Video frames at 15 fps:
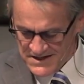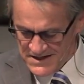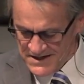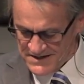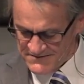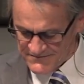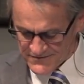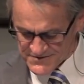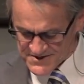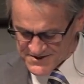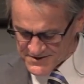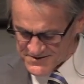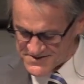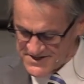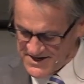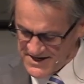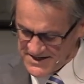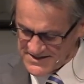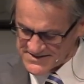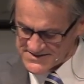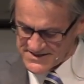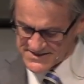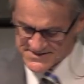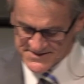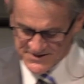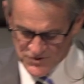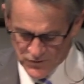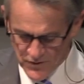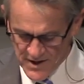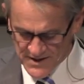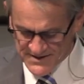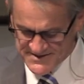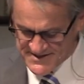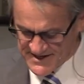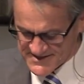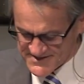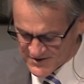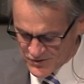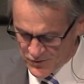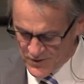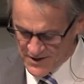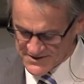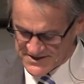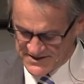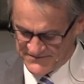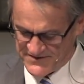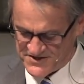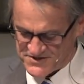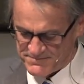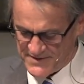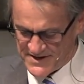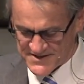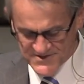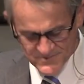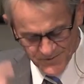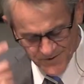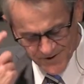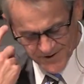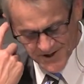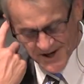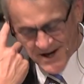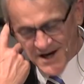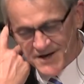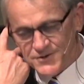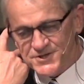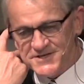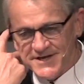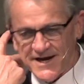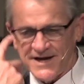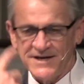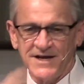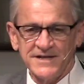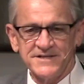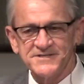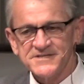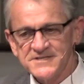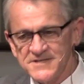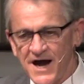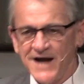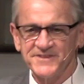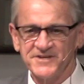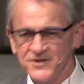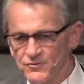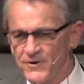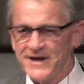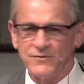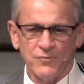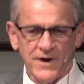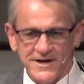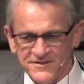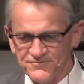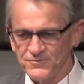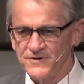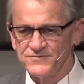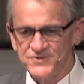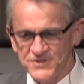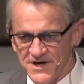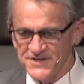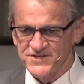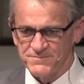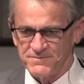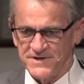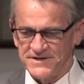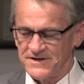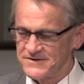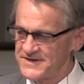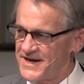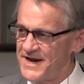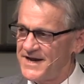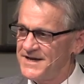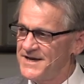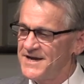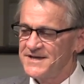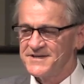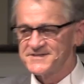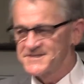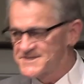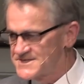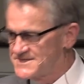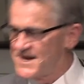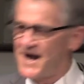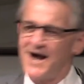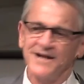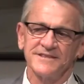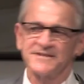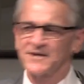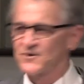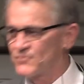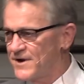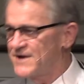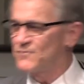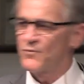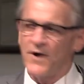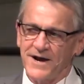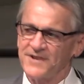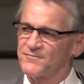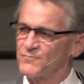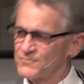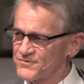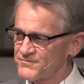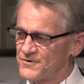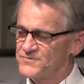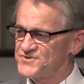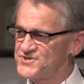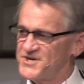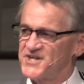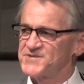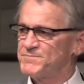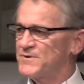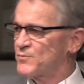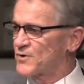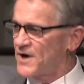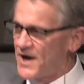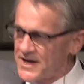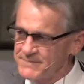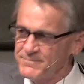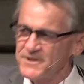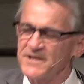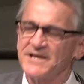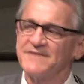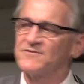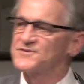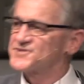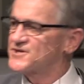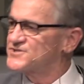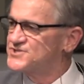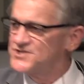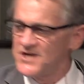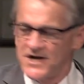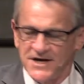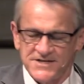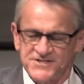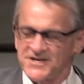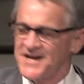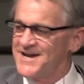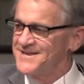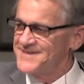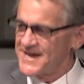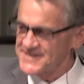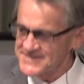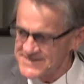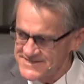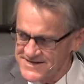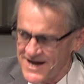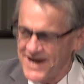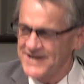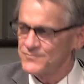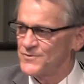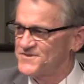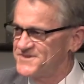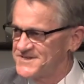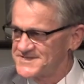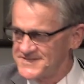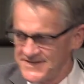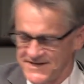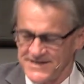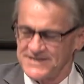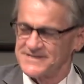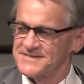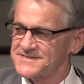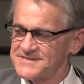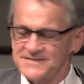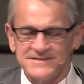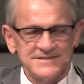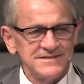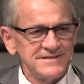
in verse 13, it says, the quali- test the quality of each man's work. Understand, this is not the great white throne judgment, okay? This is not the great white throne judgment where unbelievers are judged. That is not what this is.